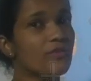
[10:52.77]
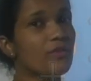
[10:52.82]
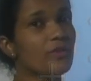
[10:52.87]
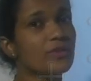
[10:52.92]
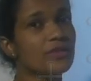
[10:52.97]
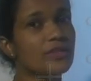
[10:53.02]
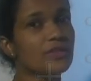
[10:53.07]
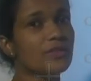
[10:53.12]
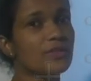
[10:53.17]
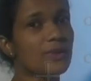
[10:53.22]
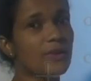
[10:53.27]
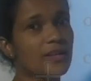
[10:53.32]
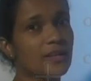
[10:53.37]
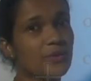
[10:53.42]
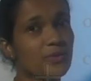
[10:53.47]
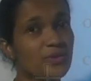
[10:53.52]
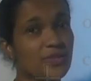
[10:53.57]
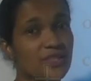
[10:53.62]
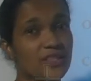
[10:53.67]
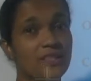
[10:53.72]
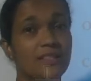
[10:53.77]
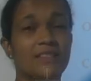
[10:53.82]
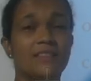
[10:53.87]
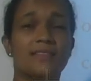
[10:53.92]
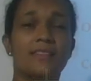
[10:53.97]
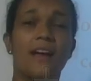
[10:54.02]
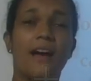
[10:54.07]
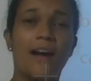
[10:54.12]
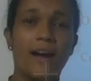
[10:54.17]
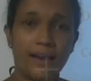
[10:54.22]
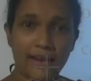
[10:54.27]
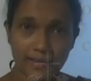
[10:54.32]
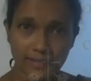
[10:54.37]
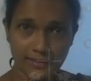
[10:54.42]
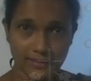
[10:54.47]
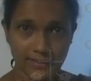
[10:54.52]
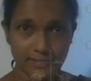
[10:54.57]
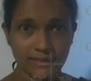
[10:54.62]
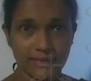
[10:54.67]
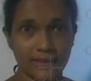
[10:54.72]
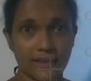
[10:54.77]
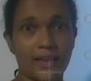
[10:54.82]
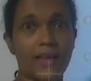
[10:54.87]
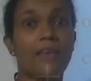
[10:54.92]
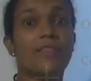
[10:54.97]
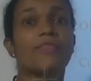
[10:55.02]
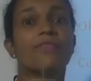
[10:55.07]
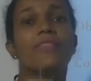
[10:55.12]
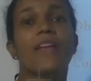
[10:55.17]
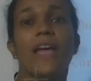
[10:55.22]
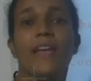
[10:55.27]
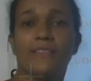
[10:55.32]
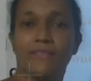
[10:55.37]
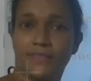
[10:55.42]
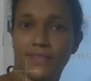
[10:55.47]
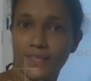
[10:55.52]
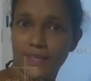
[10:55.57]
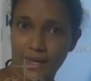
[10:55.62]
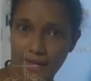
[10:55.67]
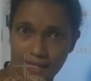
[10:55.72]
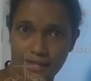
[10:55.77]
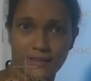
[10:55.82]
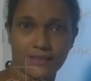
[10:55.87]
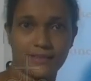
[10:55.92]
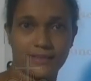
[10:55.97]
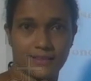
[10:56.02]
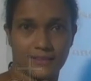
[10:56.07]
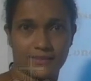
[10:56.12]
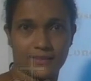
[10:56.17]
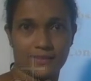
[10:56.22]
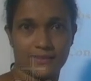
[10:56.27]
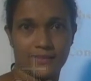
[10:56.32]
water solution is higher than the egg.